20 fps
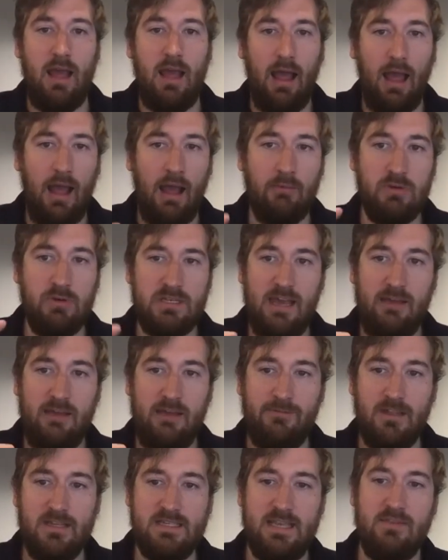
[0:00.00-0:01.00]
I would
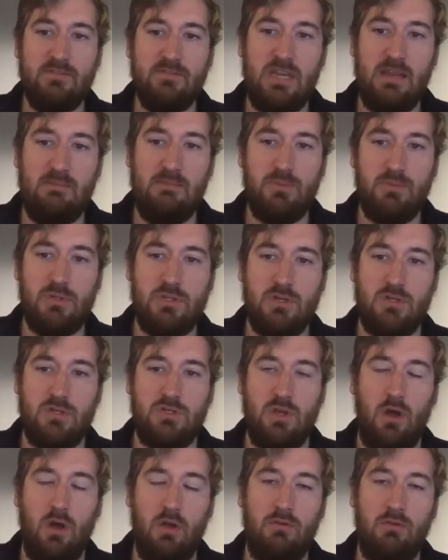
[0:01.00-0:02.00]
definitely say there's an
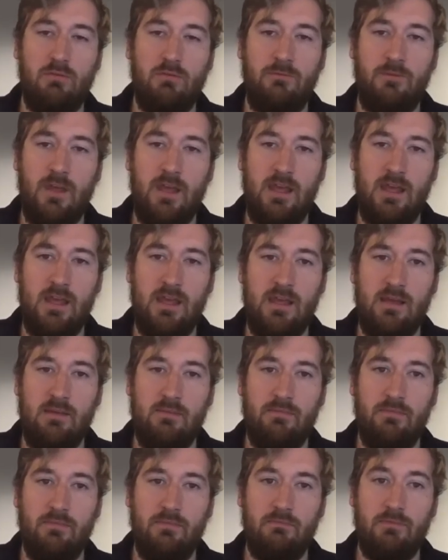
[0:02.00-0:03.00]
impetus on the
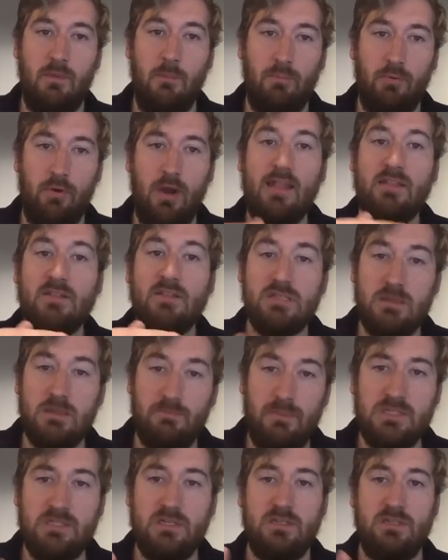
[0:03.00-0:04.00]
brands, the
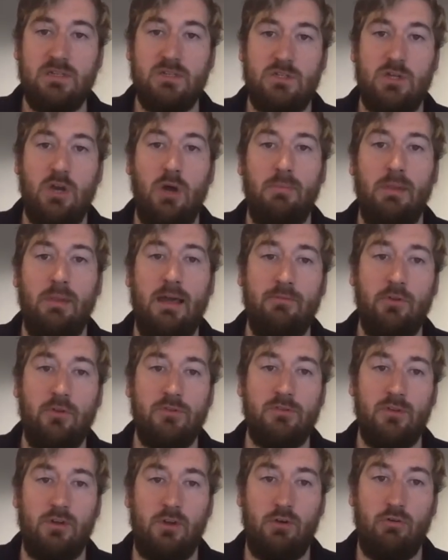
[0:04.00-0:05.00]
businesses top level
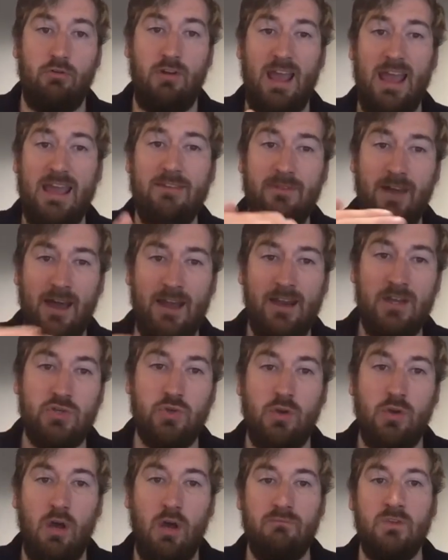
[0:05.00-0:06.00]
to create that
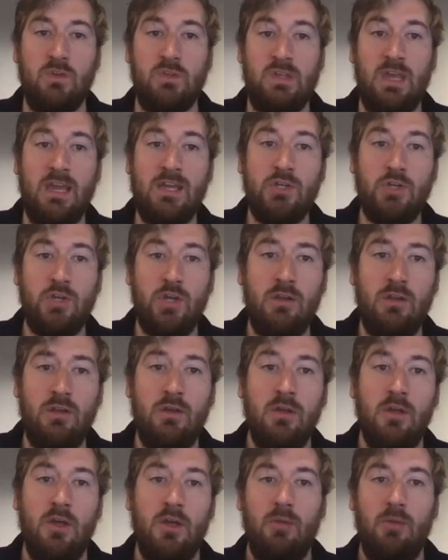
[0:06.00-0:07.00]
initial conversation.
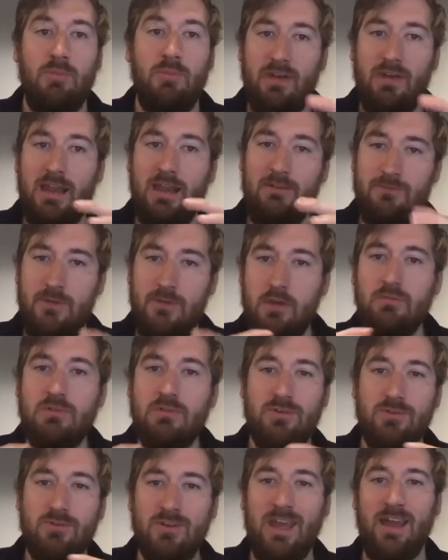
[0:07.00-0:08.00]
But then if you
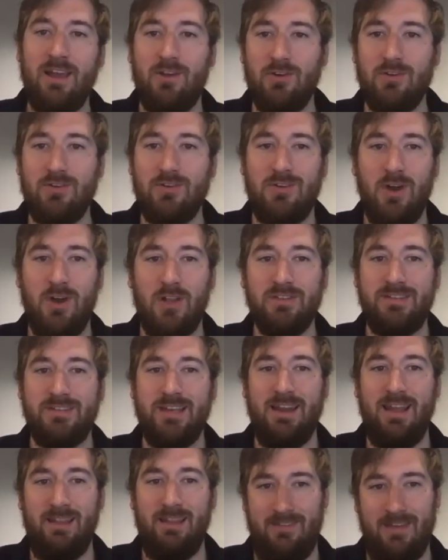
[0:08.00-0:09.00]
do get good
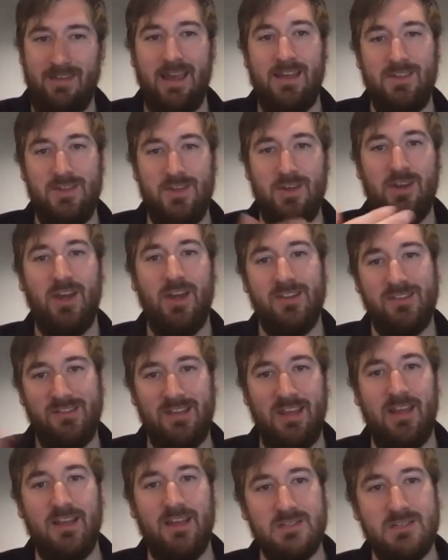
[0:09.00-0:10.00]
content in there, you're going to
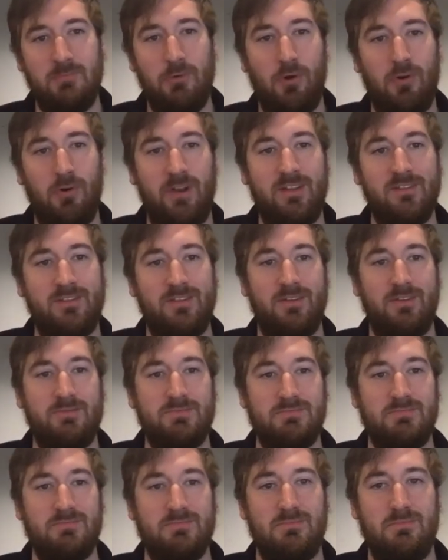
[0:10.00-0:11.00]
see it spawn into
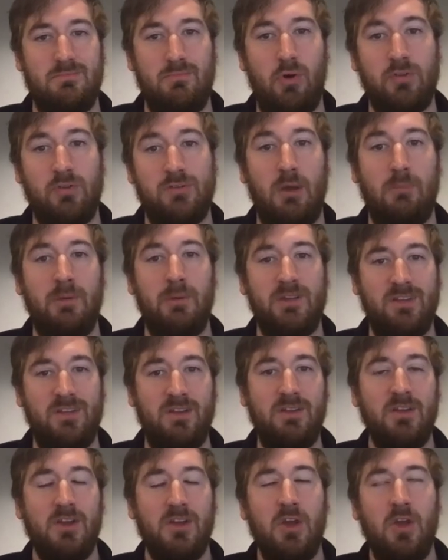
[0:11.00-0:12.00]
more topics.
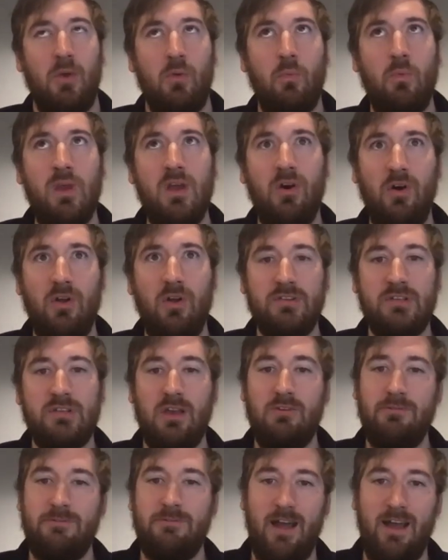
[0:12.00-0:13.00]
And we
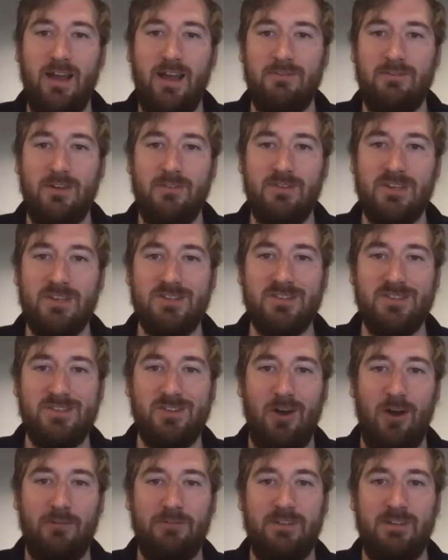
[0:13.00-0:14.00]
also find that there's
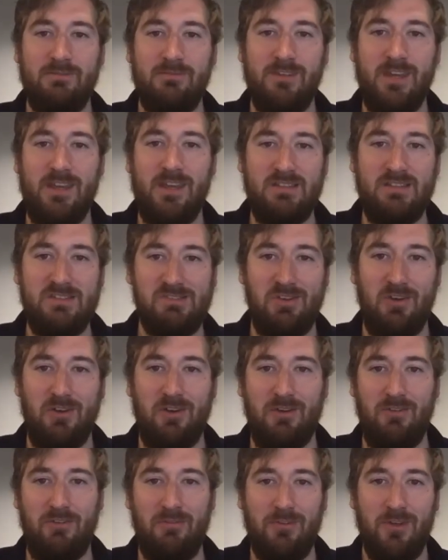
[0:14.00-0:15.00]
often these sort
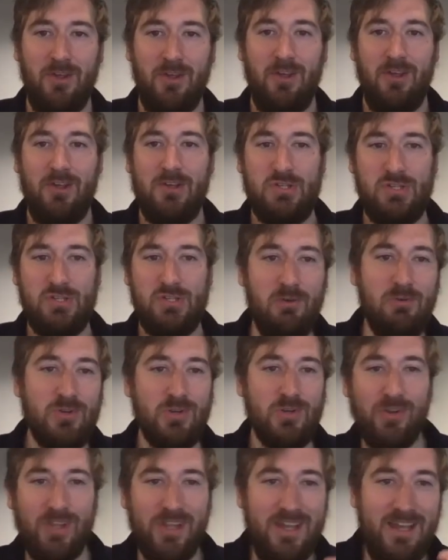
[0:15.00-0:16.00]
of
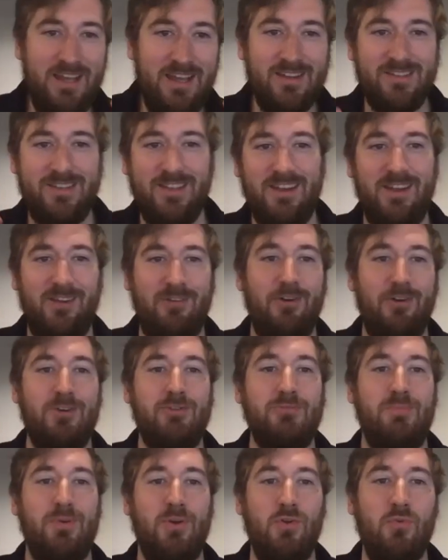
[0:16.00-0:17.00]
social leaders in the
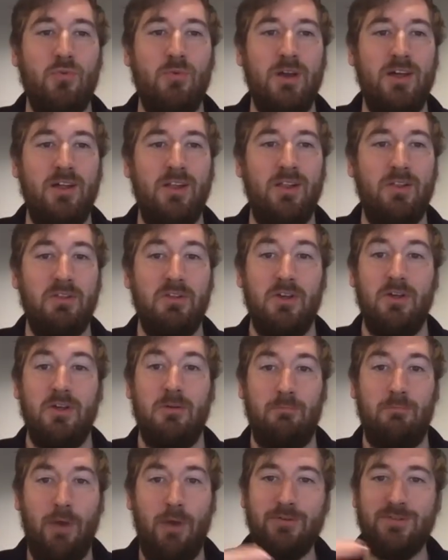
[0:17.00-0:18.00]
group who will
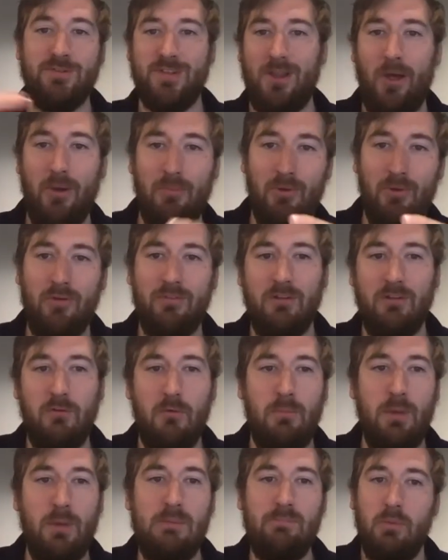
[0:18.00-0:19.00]
post a lot more than other
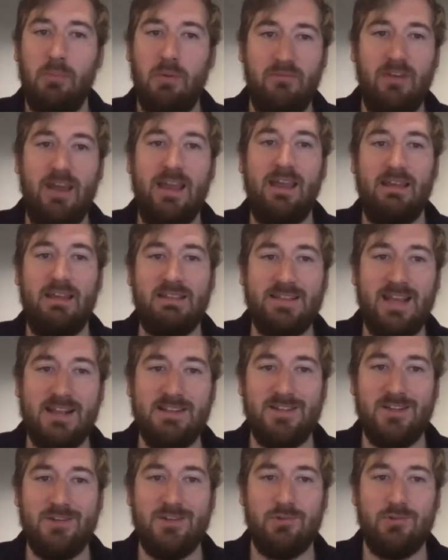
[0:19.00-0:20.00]
people, but they tend
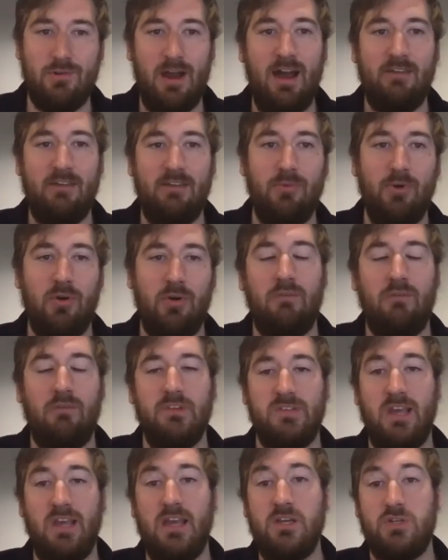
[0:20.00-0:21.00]
to drive more
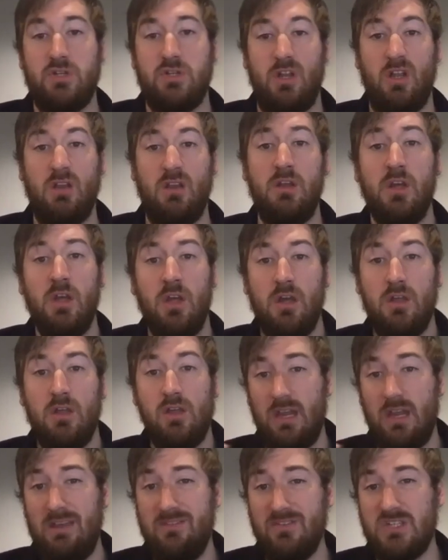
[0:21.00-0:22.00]
conversation. And you
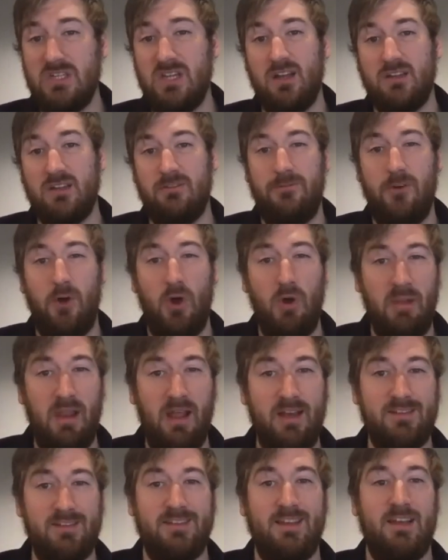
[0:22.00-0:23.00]
can even start to
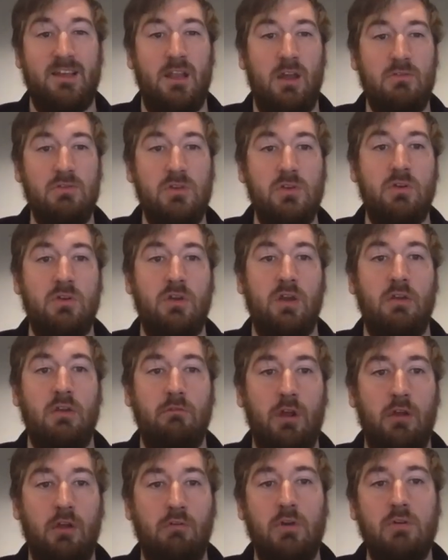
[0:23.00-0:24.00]
formalize that. You know, you can
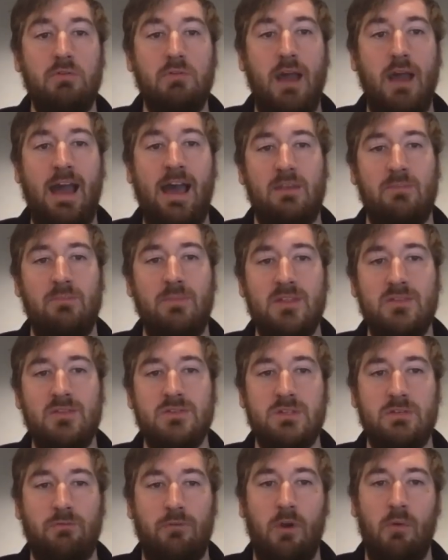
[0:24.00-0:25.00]
recruit
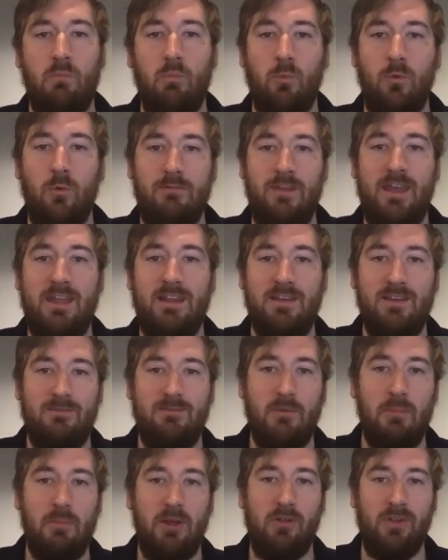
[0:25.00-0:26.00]
admins from within
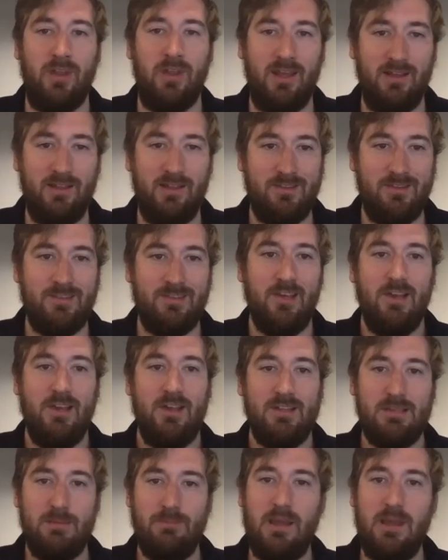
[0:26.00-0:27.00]
the buildings
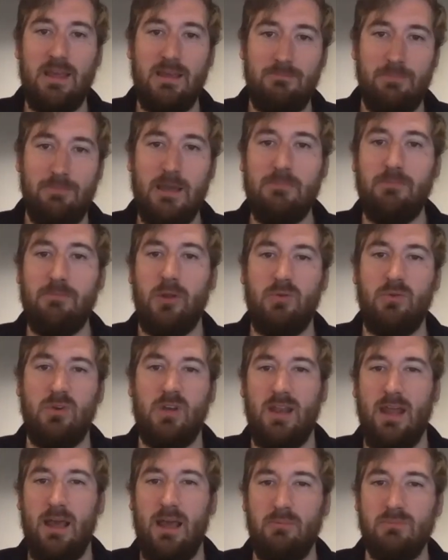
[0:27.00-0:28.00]
to be people who
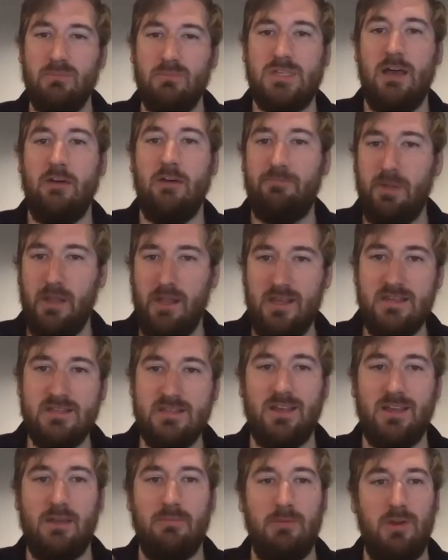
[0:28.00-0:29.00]
can help self-police
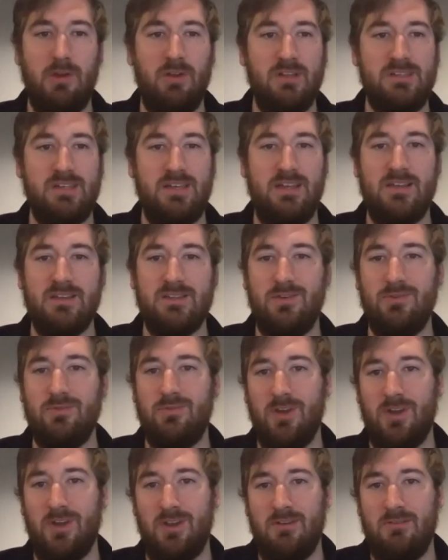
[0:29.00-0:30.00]
the communities, who
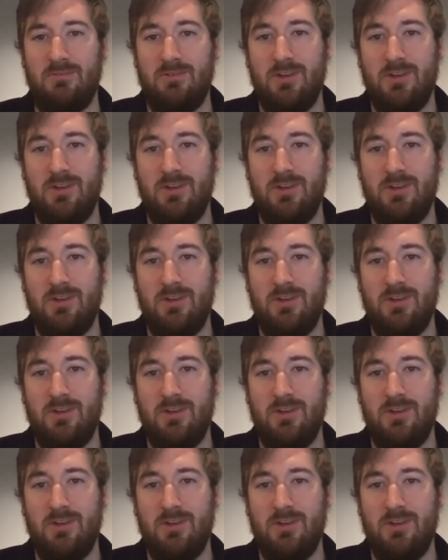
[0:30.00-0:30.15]
can